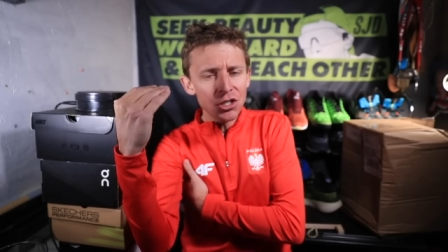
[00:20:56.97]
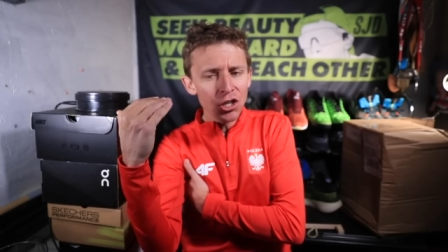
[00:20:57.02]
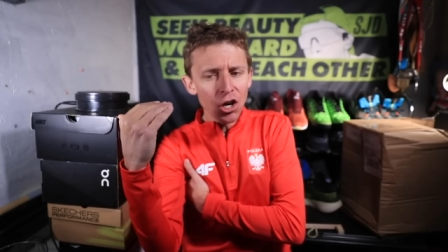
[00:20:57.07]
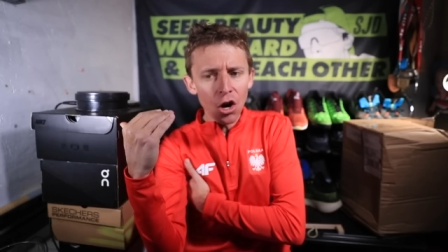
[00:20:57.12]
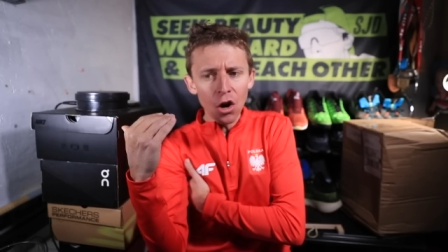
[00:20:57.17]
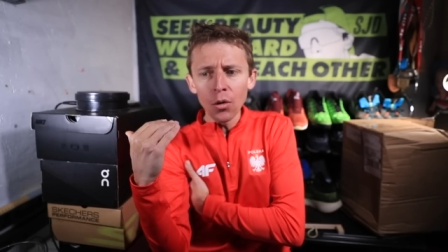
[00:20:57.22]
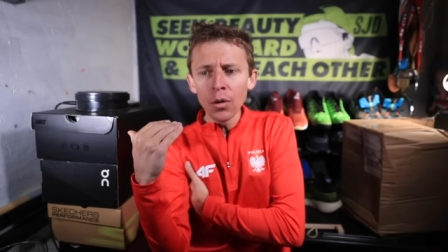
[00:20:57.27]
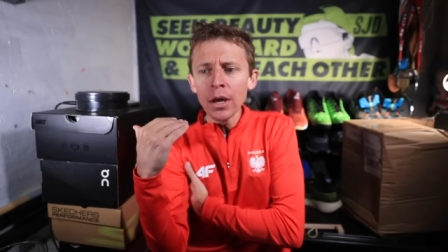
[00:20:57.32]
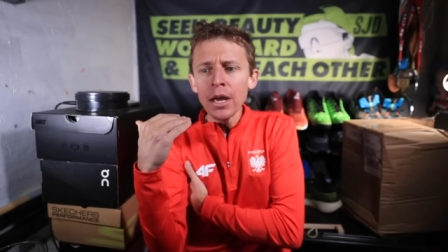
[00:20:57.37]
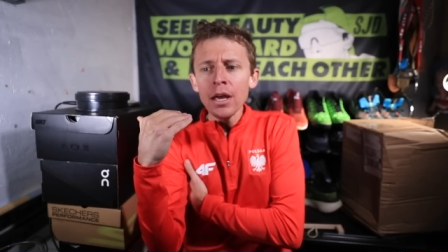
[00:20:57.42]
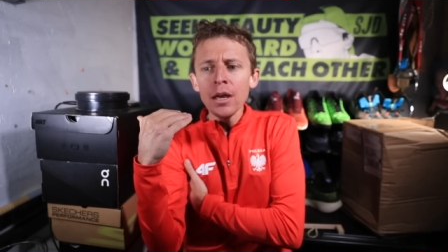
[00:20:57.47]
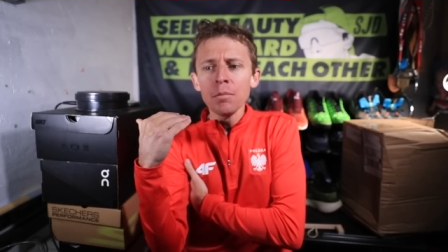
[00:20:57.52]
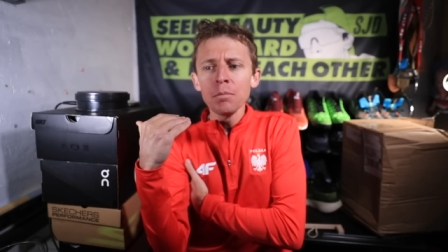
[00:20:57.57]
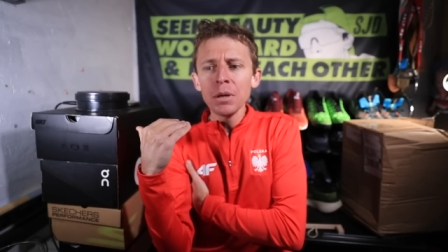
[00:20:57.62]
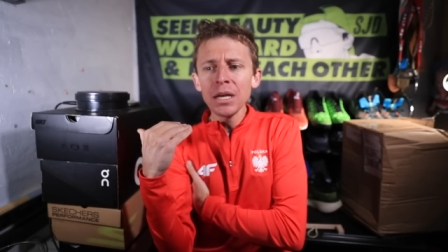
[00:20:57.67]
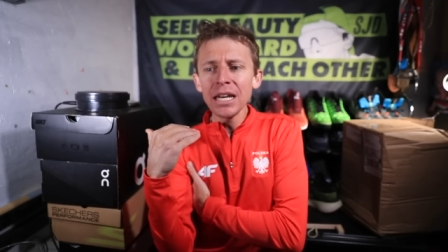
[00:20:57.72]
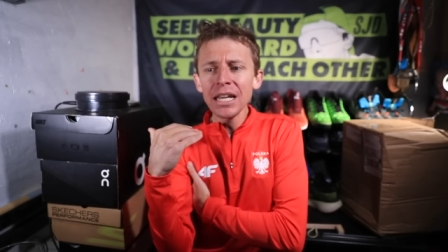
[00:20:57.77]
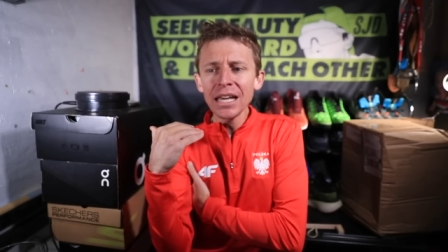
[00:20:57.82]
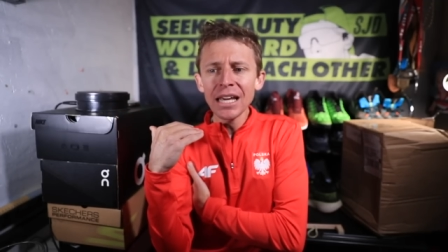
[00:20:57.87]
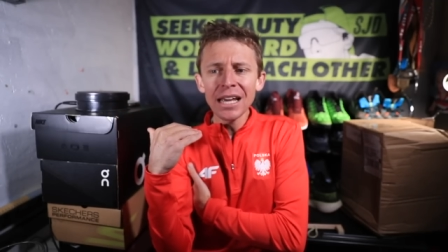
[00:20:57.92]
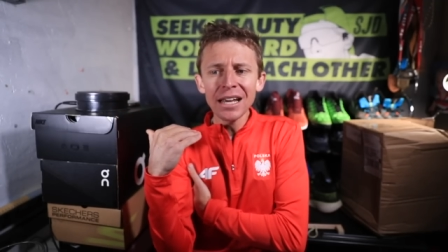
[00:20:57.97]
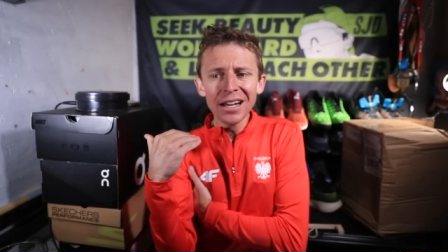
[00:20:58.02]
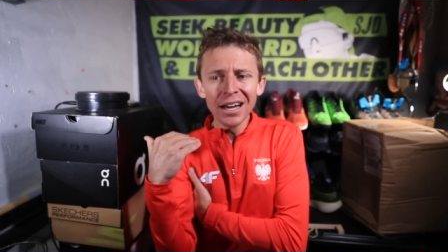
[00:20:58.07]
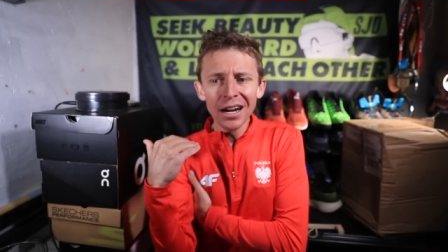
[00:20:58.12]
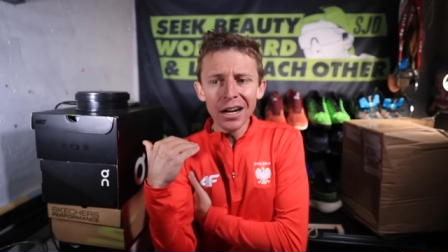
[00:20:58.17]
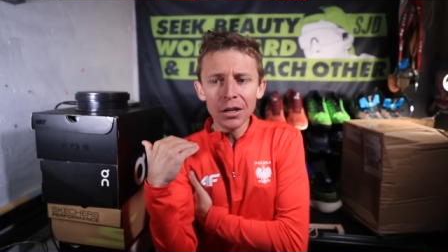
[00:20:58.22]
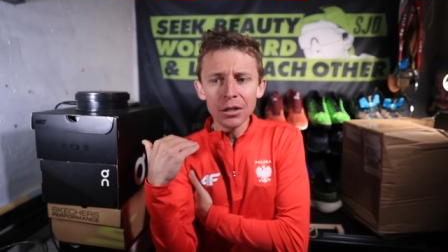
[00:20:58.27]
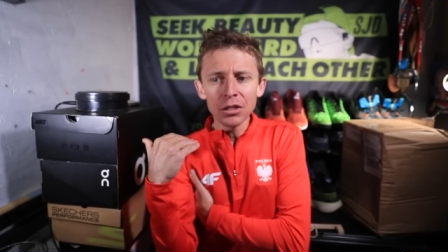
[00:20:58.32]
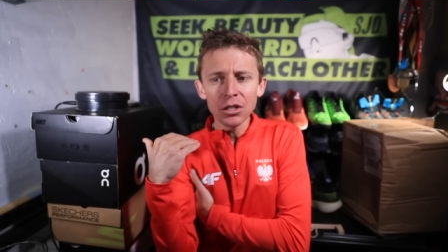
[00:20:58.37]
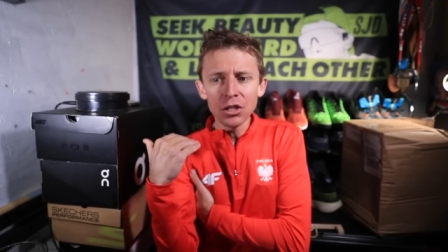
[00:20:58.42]
So meaning he
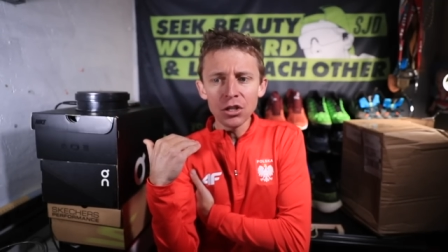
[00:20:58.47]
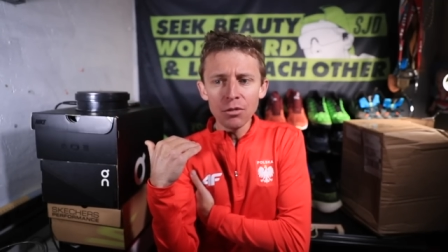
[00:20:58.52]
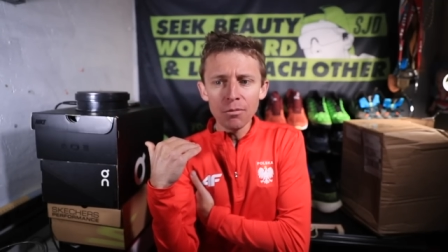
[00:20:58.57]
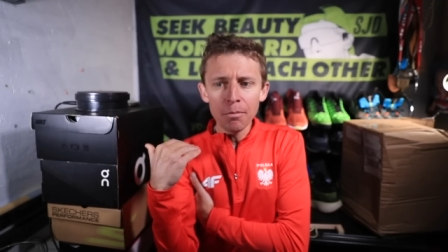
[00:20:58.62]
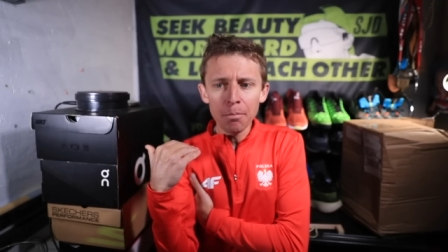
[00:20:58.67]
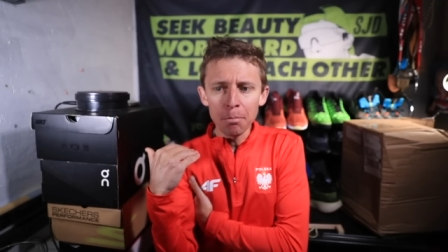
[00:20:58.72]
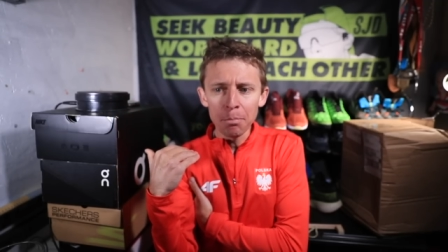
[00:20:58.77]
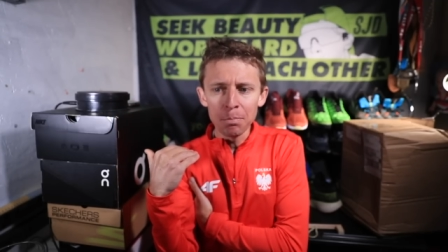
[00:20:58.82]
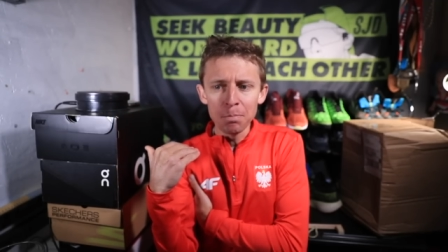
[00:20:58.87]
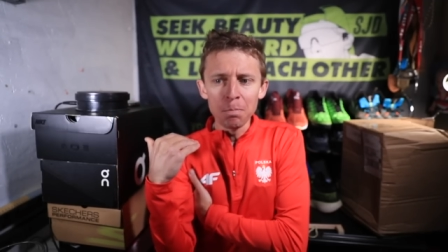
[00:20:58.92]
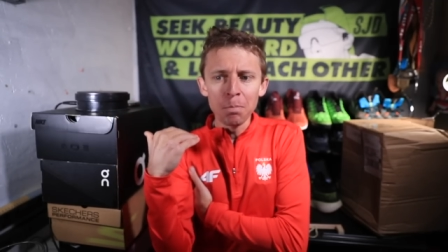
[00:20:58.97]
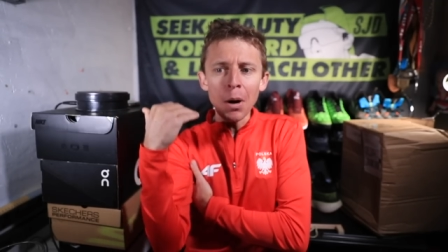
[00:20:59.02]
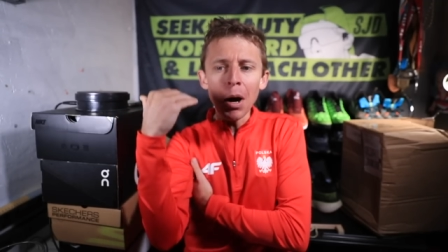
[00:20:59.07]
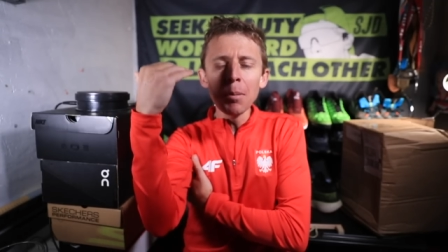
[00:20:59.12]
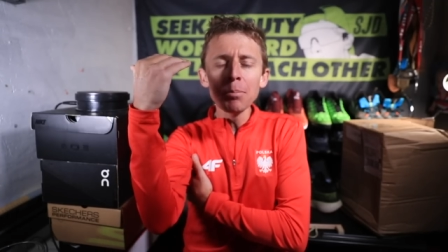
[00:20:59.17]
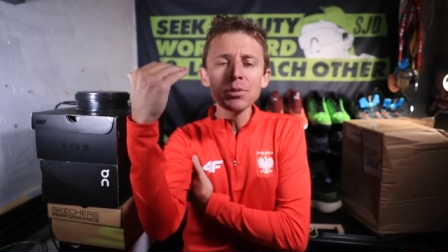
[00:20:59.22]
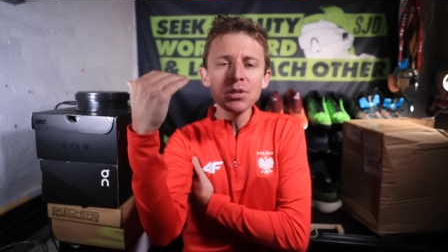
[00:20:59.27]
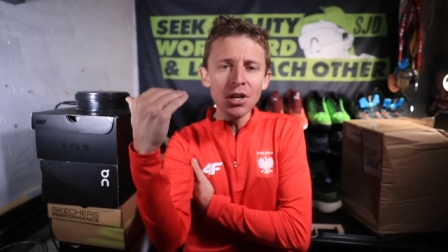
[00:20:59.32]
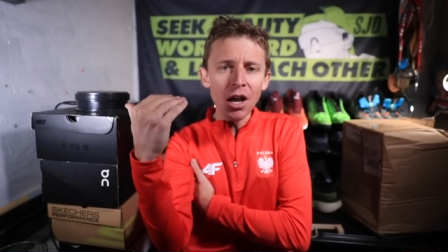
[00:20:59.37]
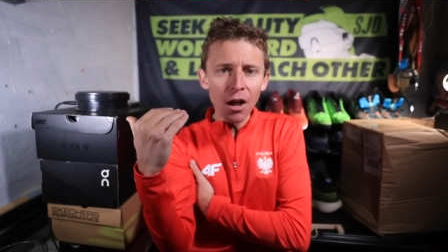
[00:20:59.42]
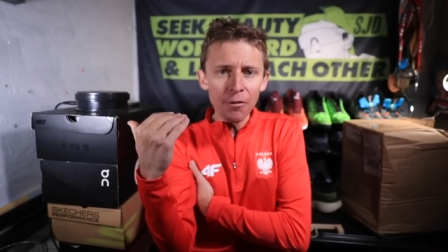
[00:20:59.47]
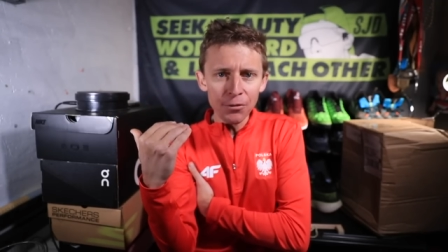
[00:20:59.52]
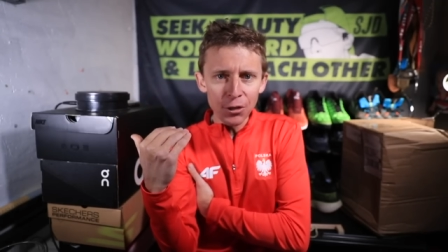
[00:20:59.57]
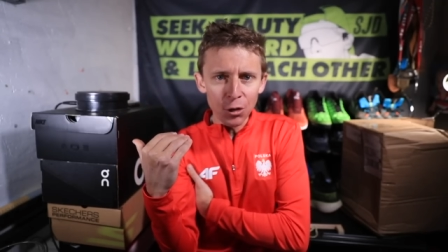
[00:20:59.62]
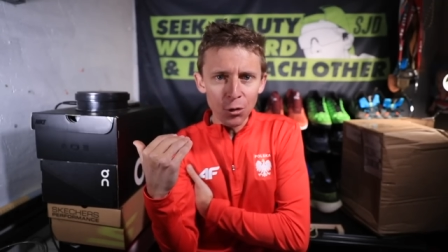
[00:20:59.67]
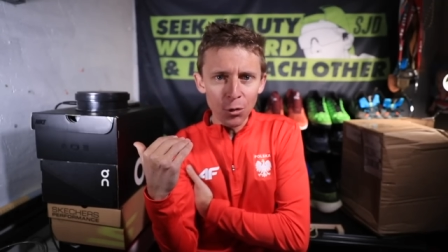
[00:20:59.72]
kind of bumps off the